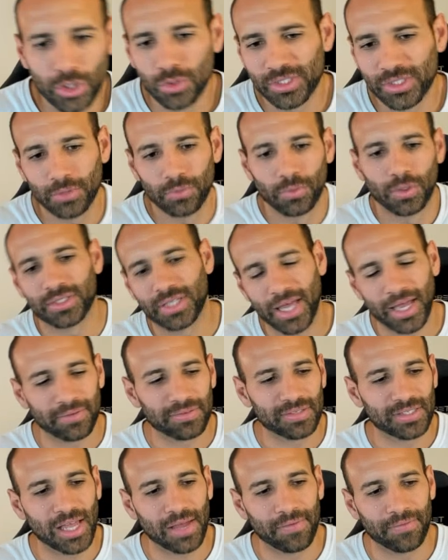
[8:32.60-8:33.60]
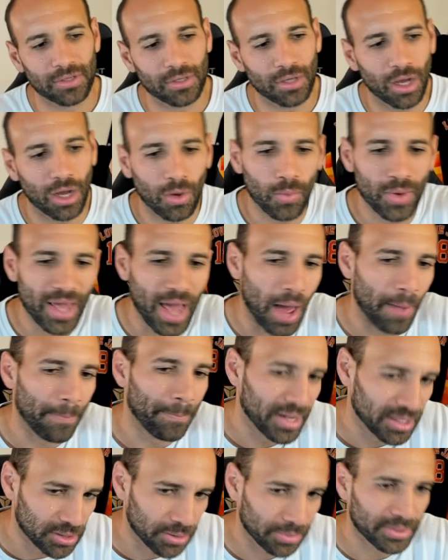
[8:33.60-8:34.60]
see rook to f7. We got
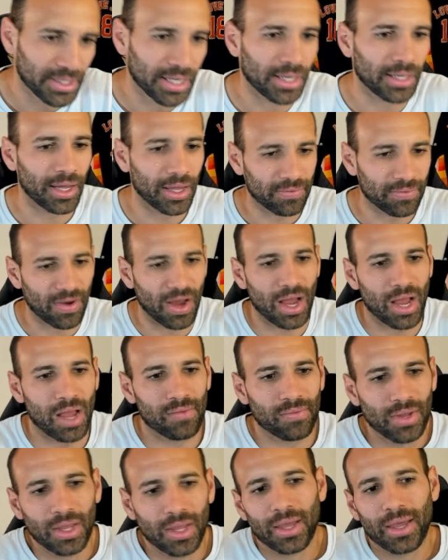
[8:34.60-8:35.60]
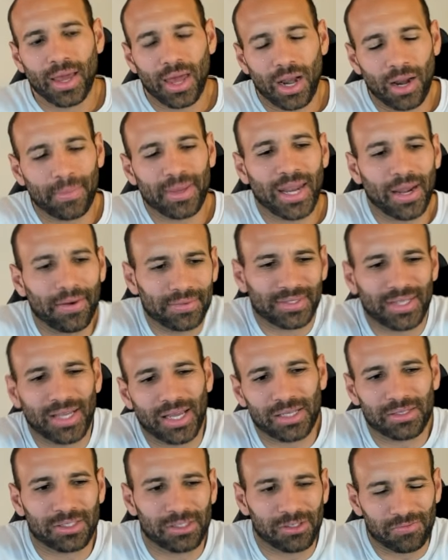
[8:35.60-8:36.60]
bishop taking a5. And I mean,
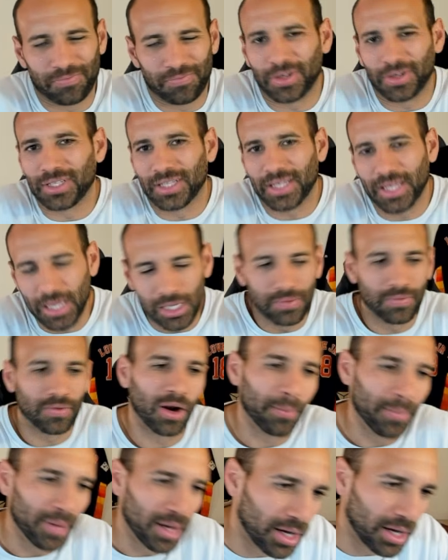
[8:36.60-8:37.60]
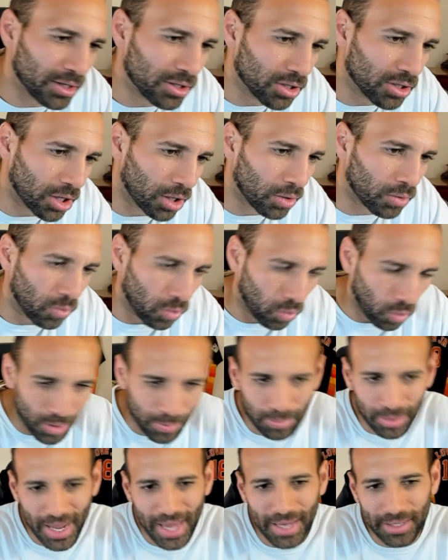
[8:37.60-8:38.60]
everything's fairly even. I mean, you know,
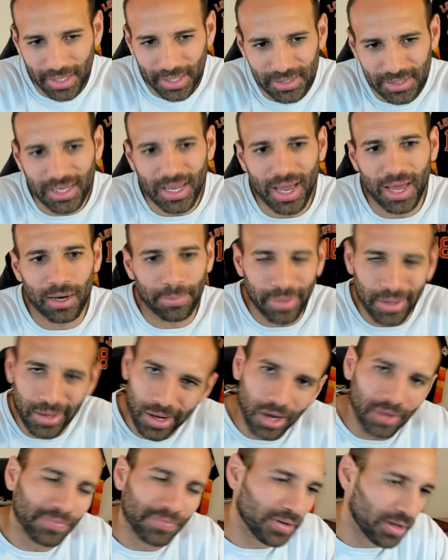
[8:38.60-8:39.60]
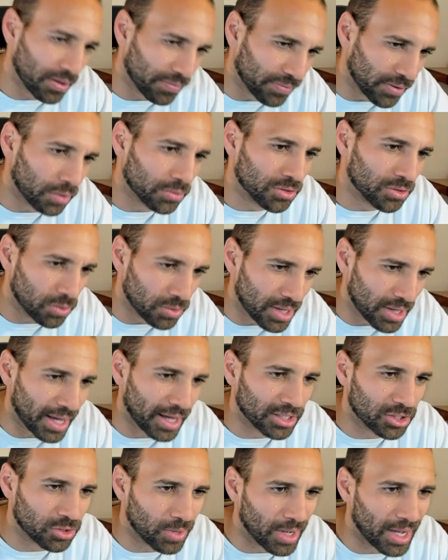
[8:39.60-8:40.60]
what black needs to kind of be careful of, though, too, yeah,
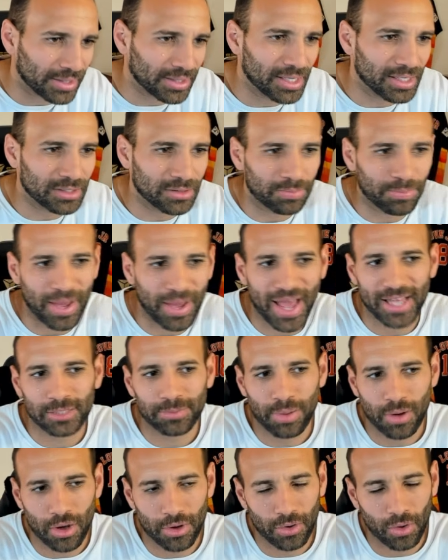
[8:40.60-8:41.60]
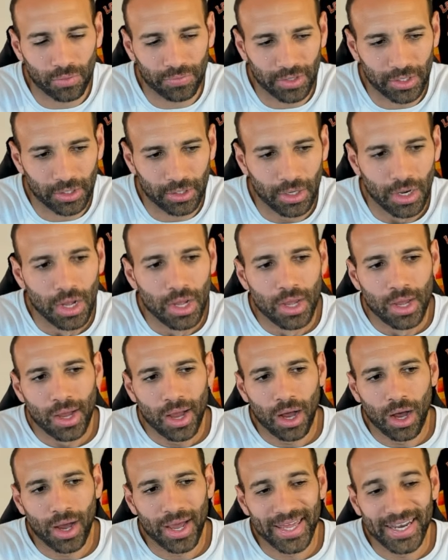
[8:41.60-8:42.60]
is you got this passed pawn over here,
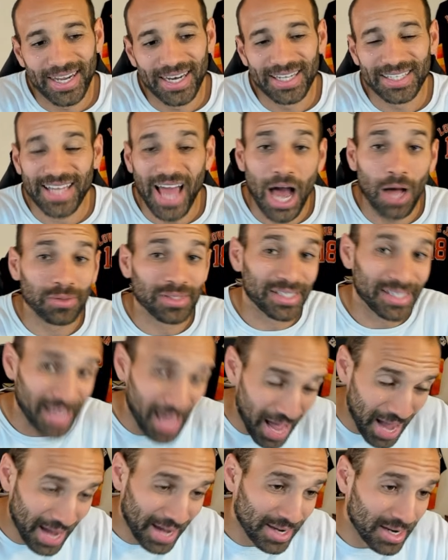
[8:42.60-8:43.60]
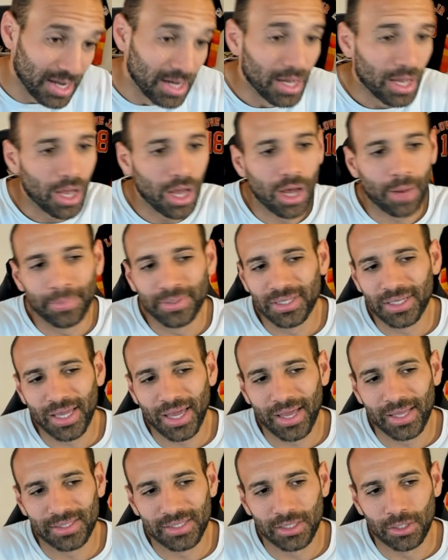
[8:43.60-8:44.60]
and it is outside, but the
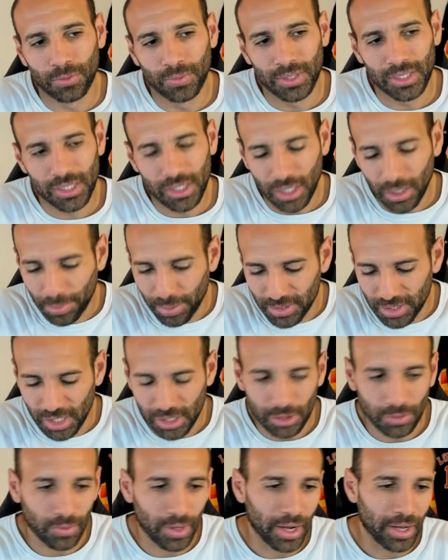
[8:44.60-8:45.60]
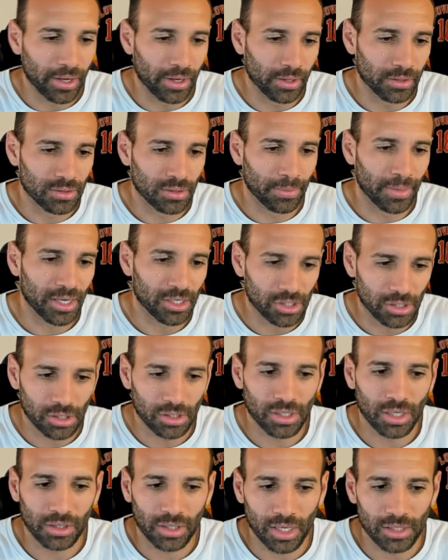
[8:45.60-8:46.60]
king is in a really good position right here to make
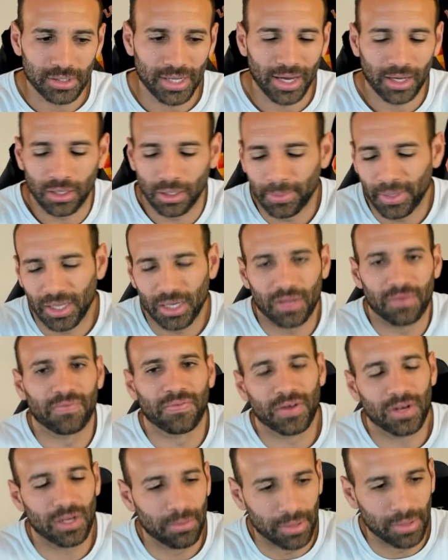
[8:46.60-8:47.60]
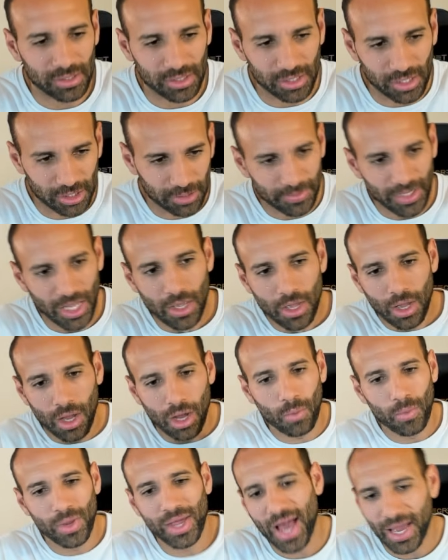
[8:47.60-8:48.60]
sure that there's not going to be any funny business.
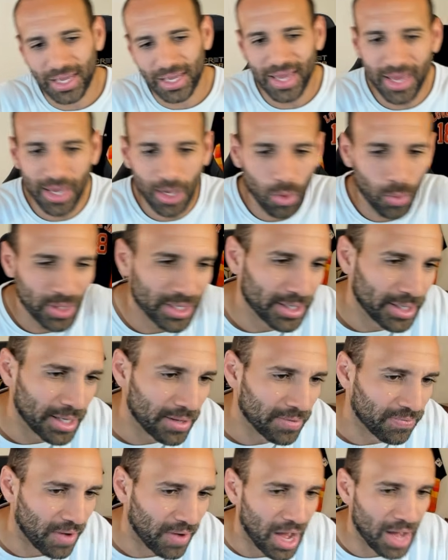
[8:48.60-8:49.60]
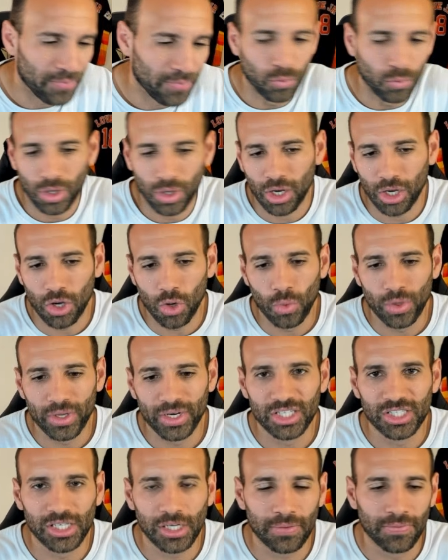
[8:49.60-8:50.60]
We got king going to d5, rook going
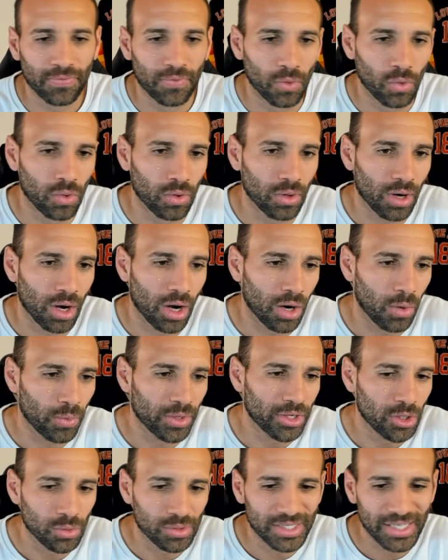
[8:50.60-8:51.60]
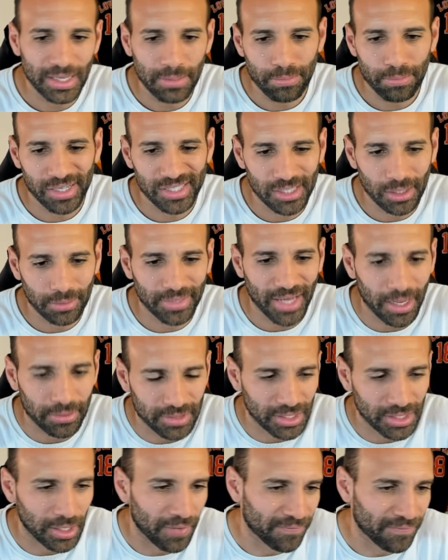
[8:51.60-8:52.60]
to g4. We do see bishop down
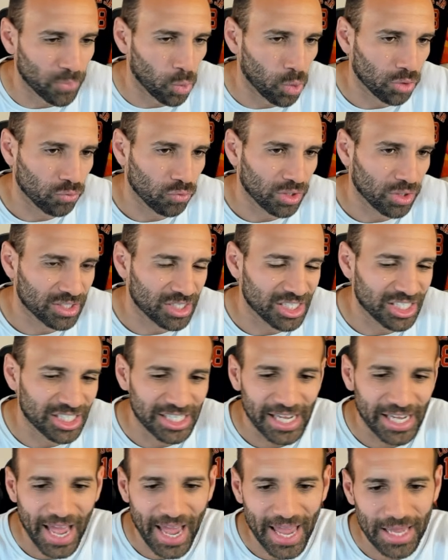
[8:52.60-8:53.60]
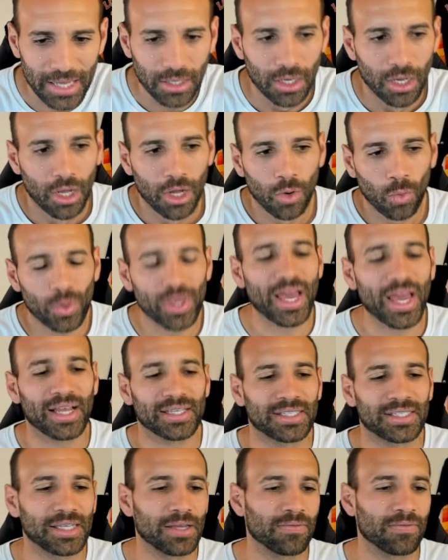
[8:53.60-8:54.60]
to d4, rook to g8. We got
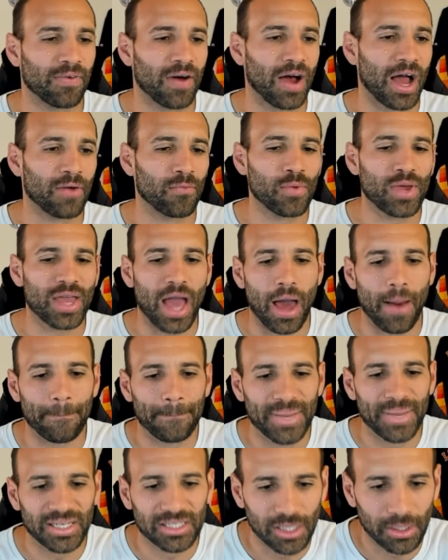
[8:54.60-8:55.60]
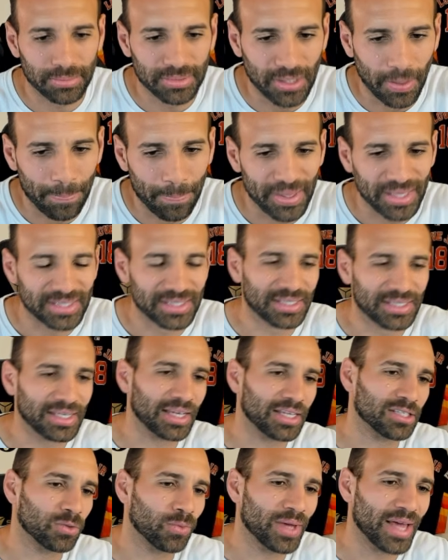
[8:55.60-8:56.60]
c5. We got bishop to
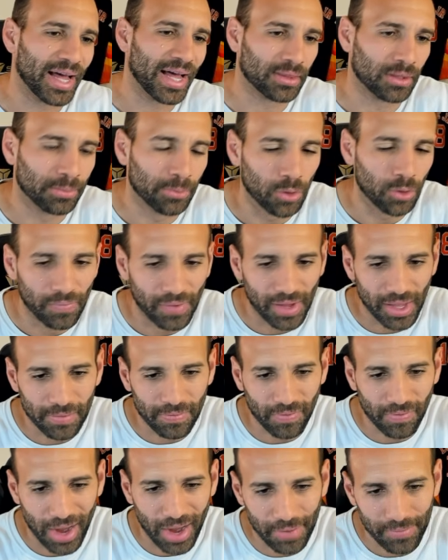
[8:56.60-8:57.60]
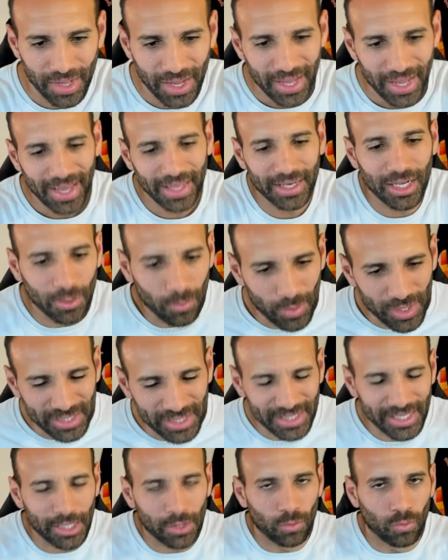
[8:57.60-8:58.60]
b6. We got the move e5. And then we
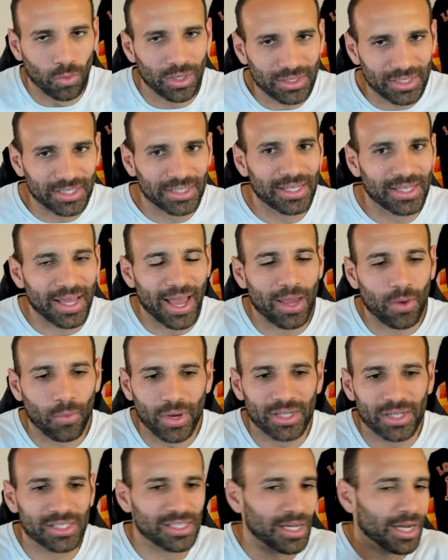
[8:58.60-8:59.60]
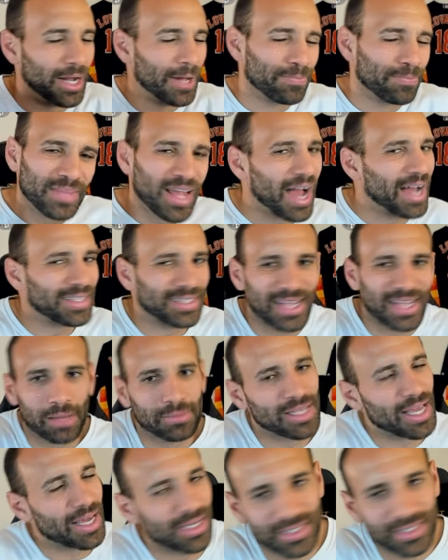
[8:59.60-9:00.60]
see rook to d8, which 9
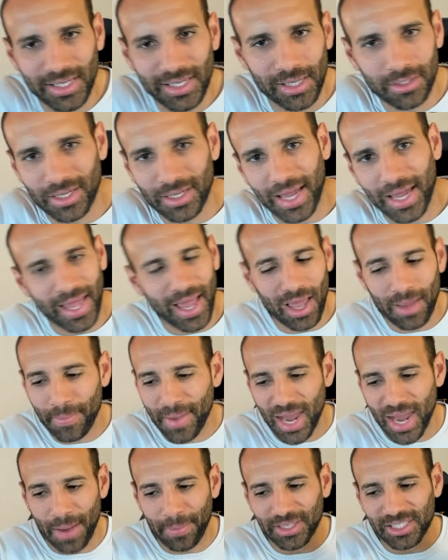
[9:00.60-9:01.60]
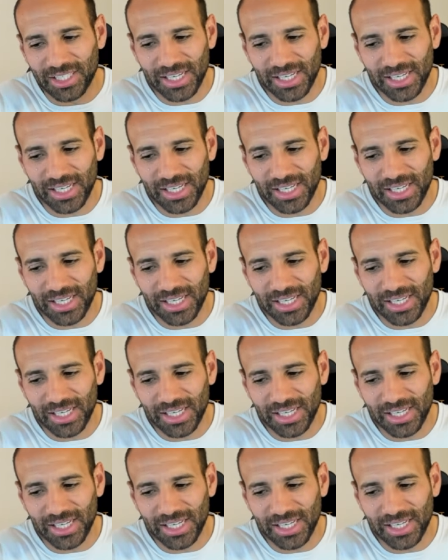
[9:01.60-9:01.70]
times out of 10, you're like, hey, man, I'm going to